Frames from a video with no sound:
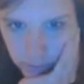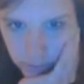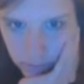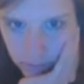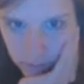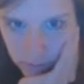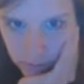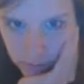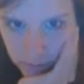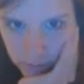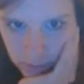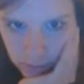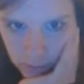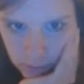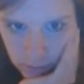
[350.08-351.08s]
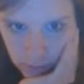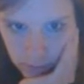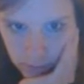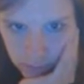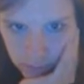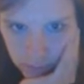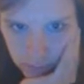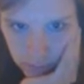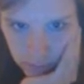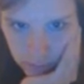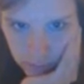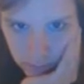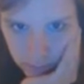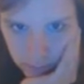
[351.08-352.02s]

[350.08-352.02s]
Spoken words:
Nothing is said.